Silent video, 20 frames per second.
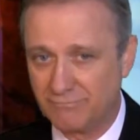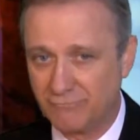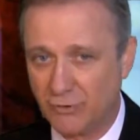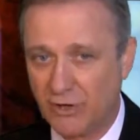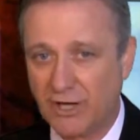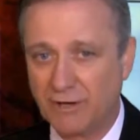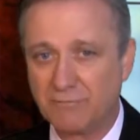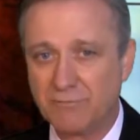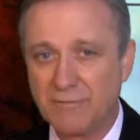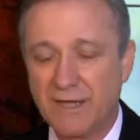
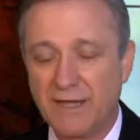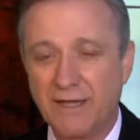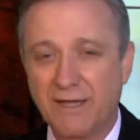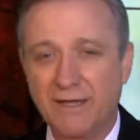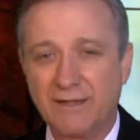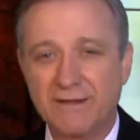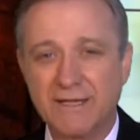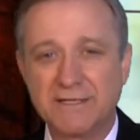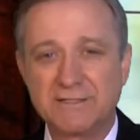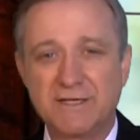Well,
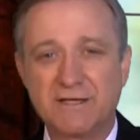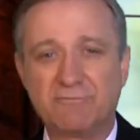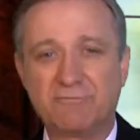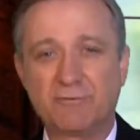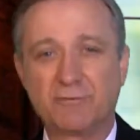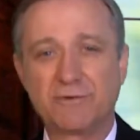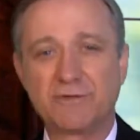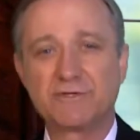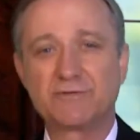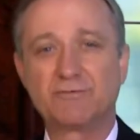that's it
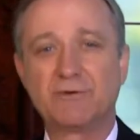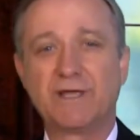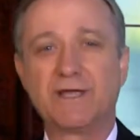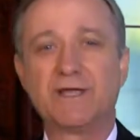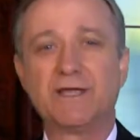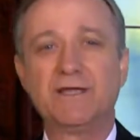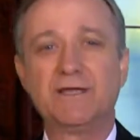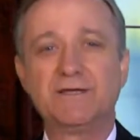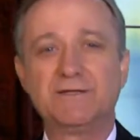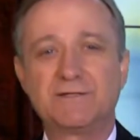for this week.
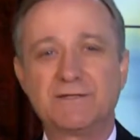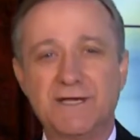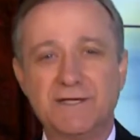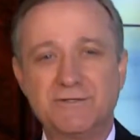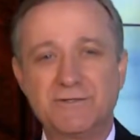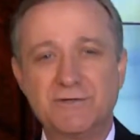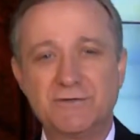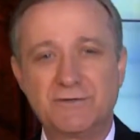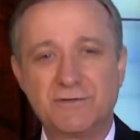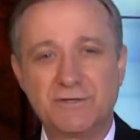Stay
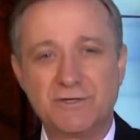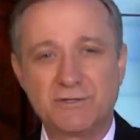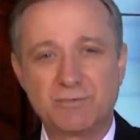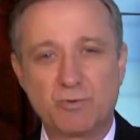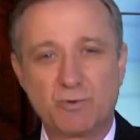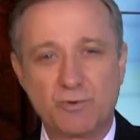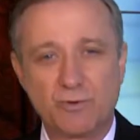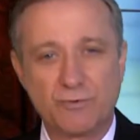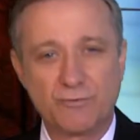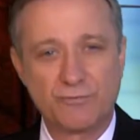tuned to this
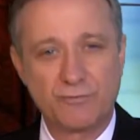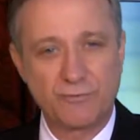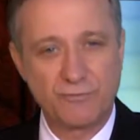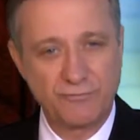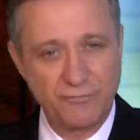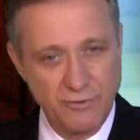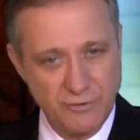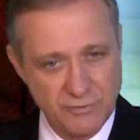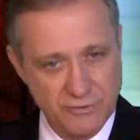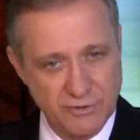portal for
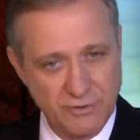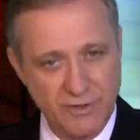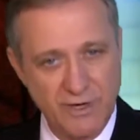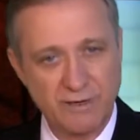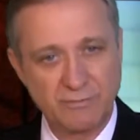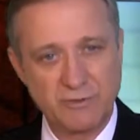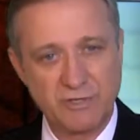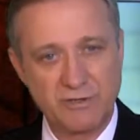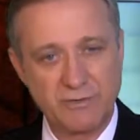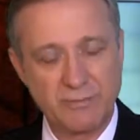future
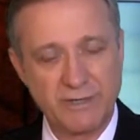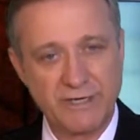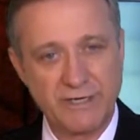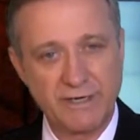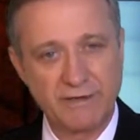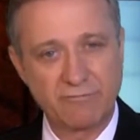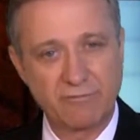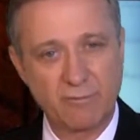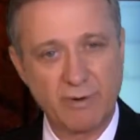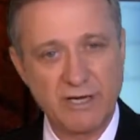up-to-the-minute
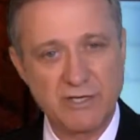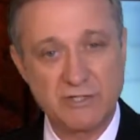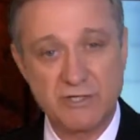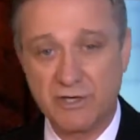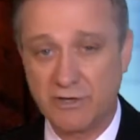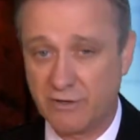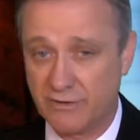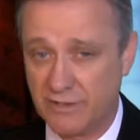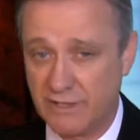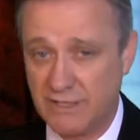information
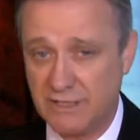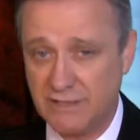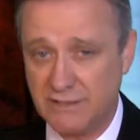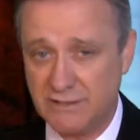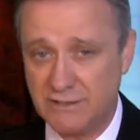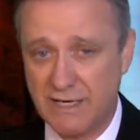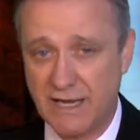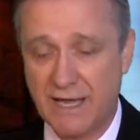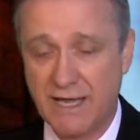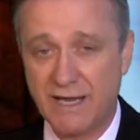on
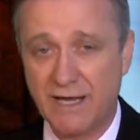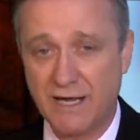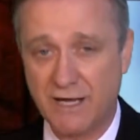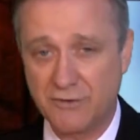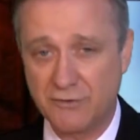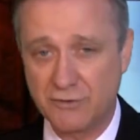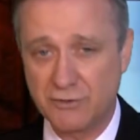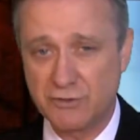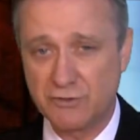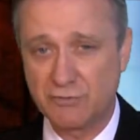these and
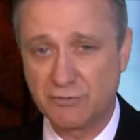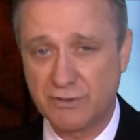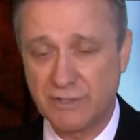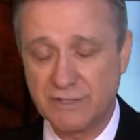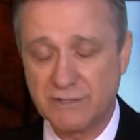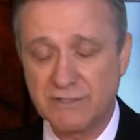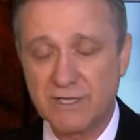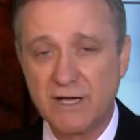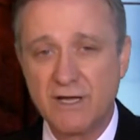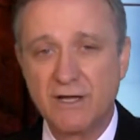other
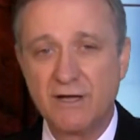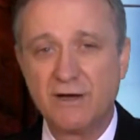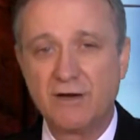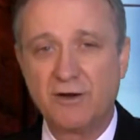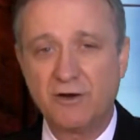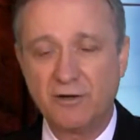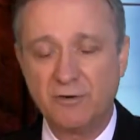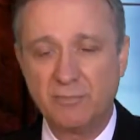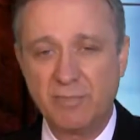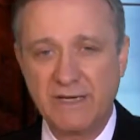stories
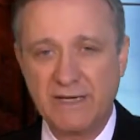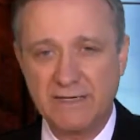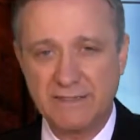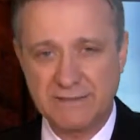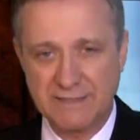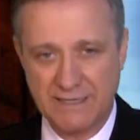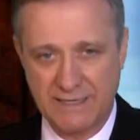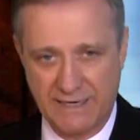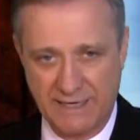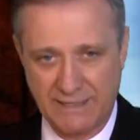on
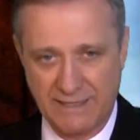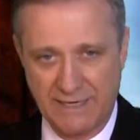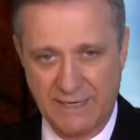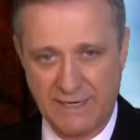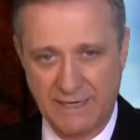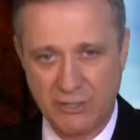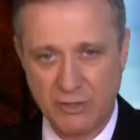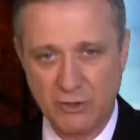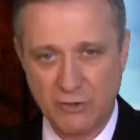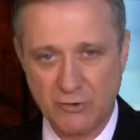BSN
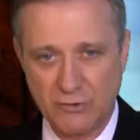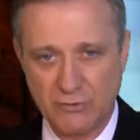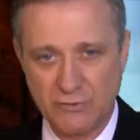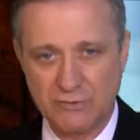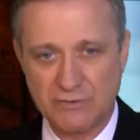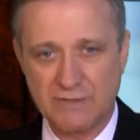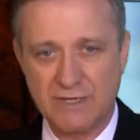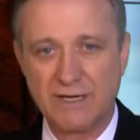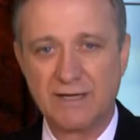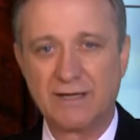Headline News.
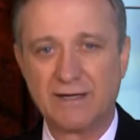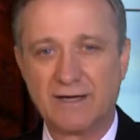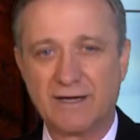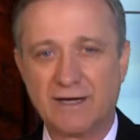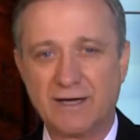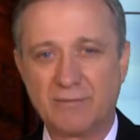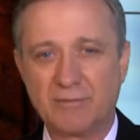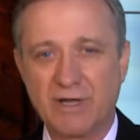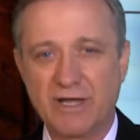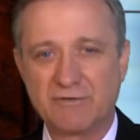
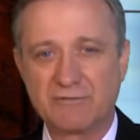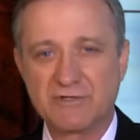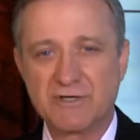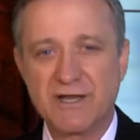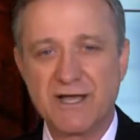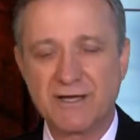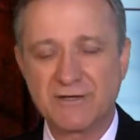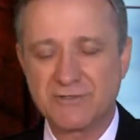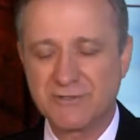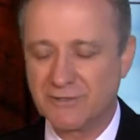I'm Dave
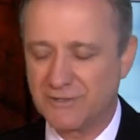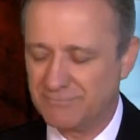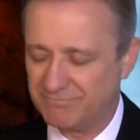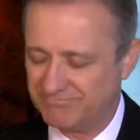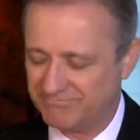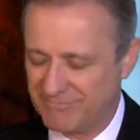Schlachter.